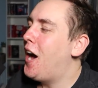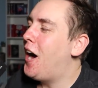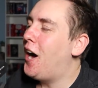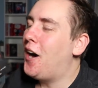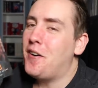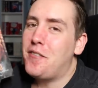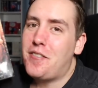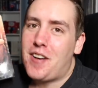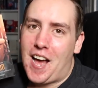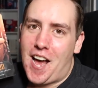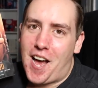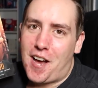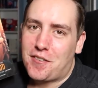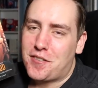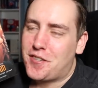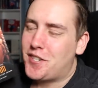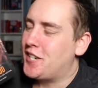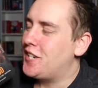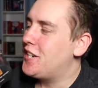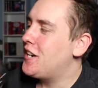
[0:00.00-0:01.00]
of
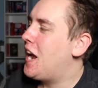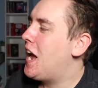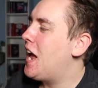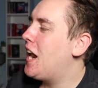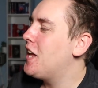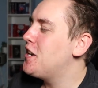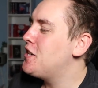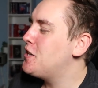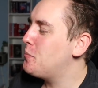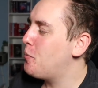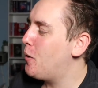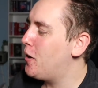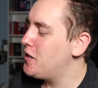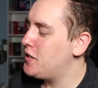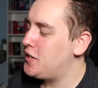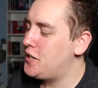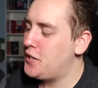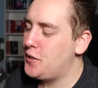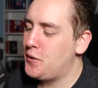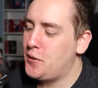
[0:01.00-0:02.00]
After, and I just
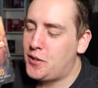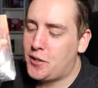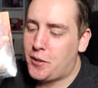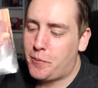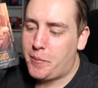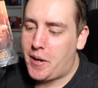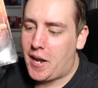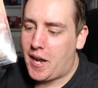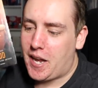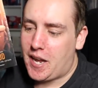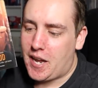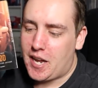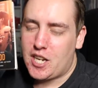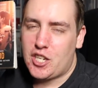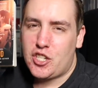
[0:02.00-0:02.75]
wanted to do some like